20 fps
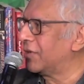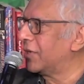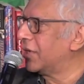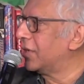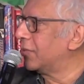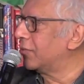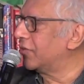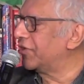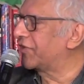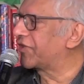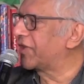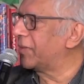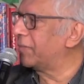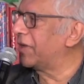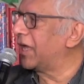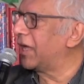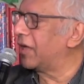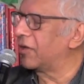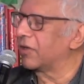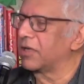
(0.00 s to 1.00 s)
We
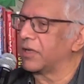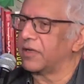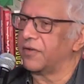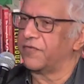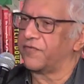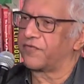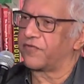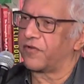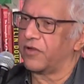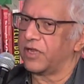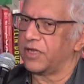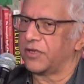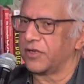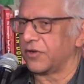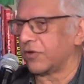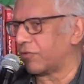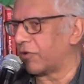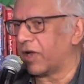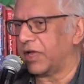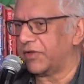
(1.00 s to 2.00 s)
somehow confront a
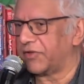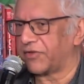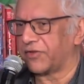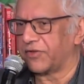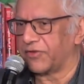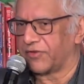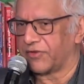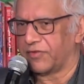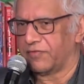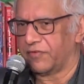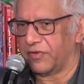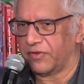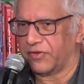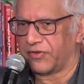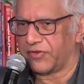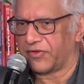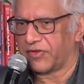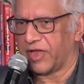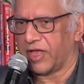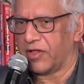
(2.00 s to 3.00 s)
crisis of the
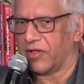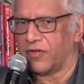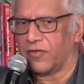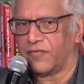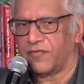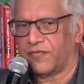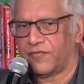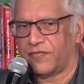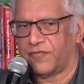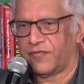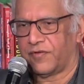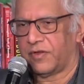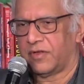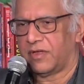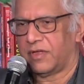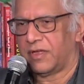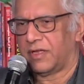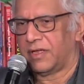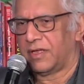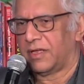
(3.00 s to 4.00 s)
self,
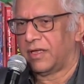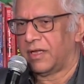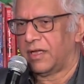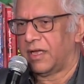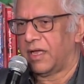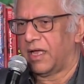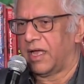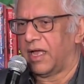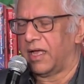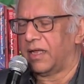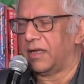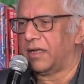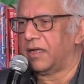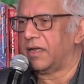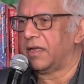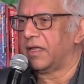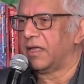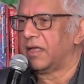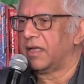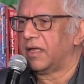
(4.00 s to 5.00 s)

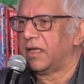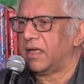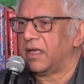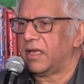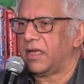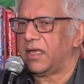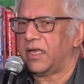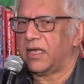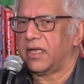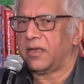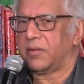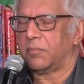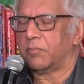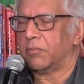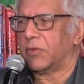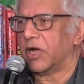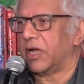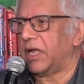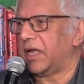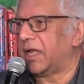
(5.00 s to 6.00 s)
and it
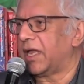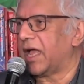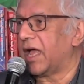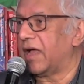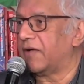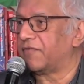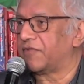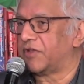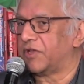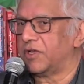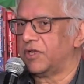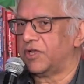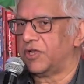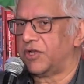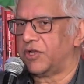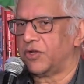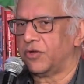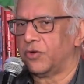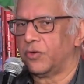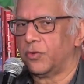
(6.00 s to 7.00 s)
might have to
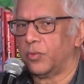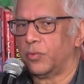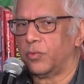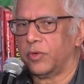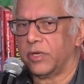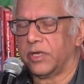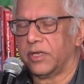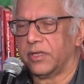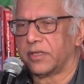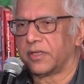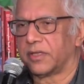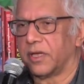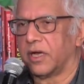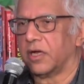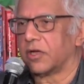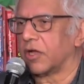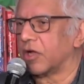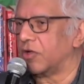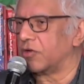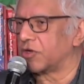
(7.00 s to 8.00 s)
do with
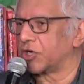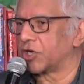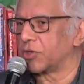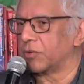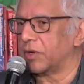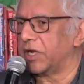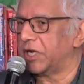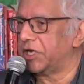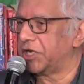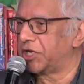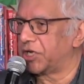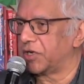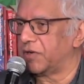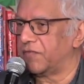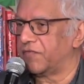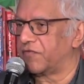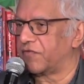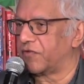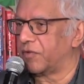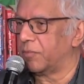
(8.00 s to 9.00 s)

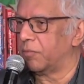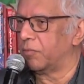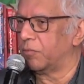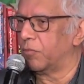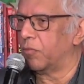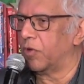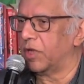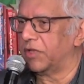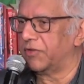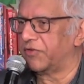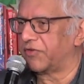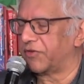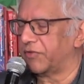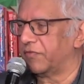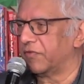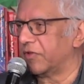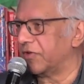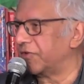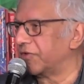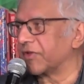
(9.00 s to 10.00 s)
acculturation from one
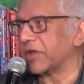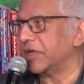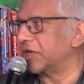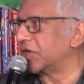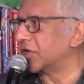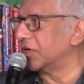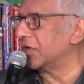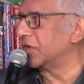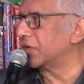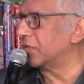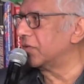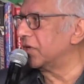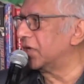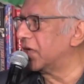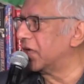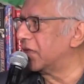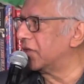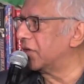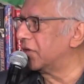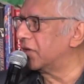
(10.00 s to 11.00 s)
civilization to
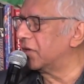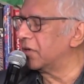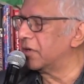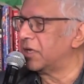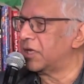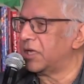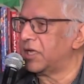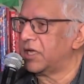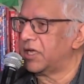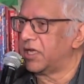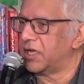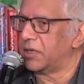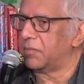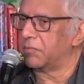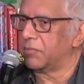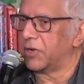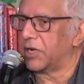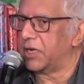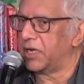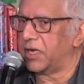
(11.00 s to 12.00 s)
another. It
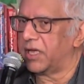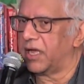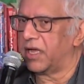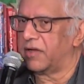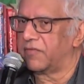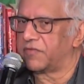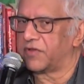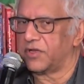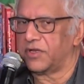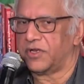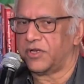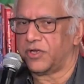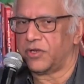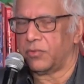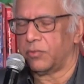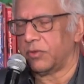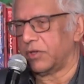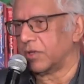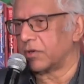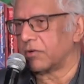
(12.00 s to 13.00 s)
might have to do
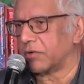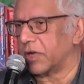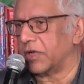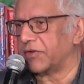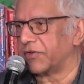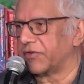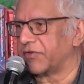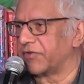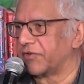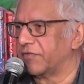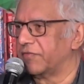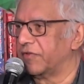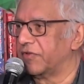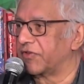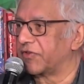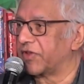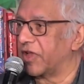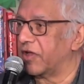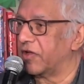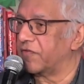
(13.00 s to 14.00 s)
with a crisis of the
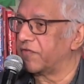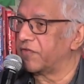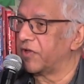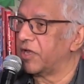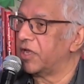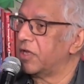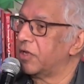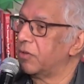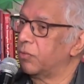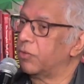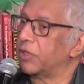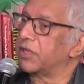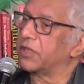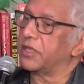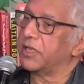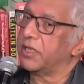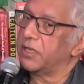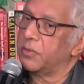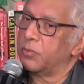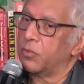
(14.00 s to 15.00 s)
self
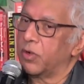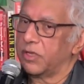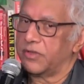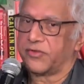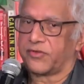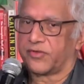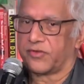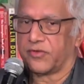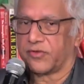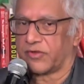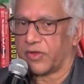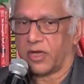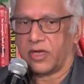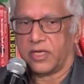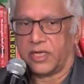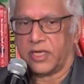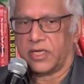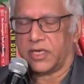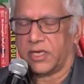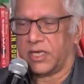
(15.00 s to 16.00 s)
within one
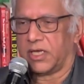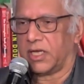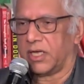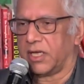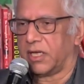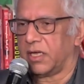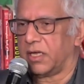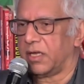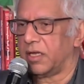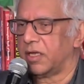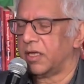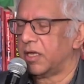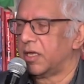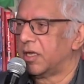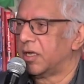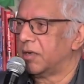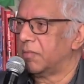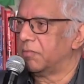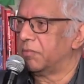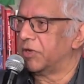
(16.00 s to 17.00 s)
society,
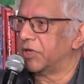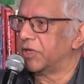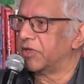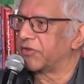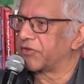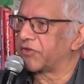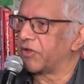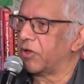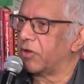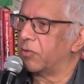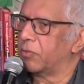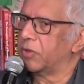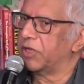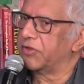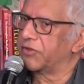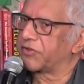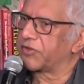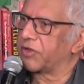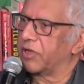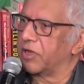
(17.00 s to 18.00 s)
but it's
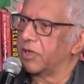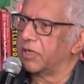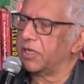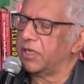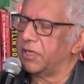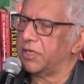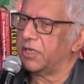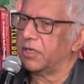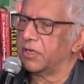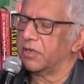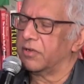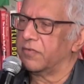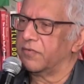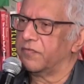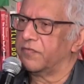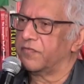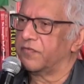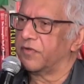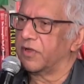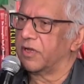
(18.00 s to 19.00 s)
always kind
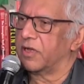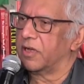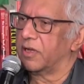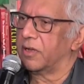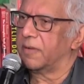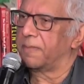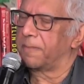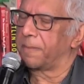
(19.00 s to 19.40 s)
of